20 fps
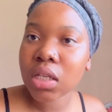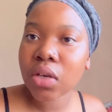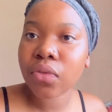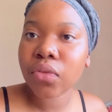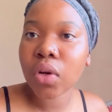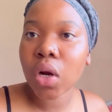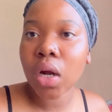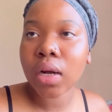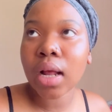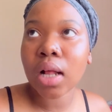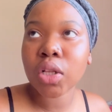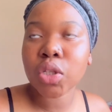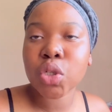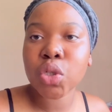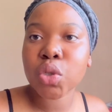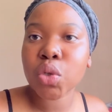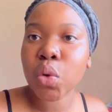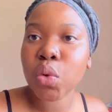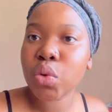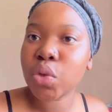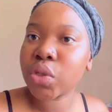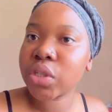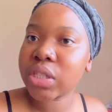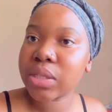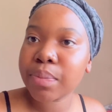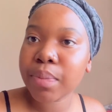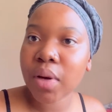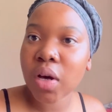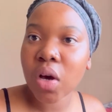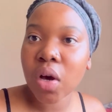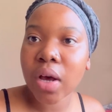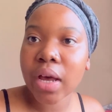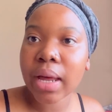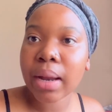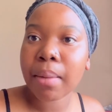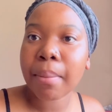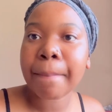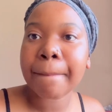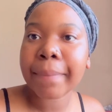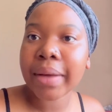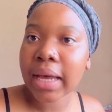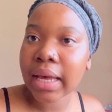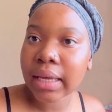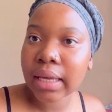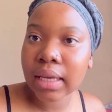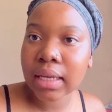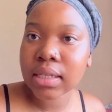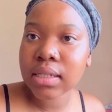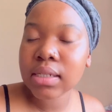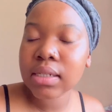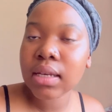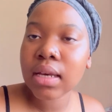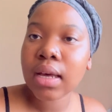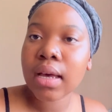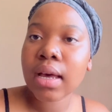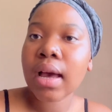If not, I'll just go to Spa and buy it,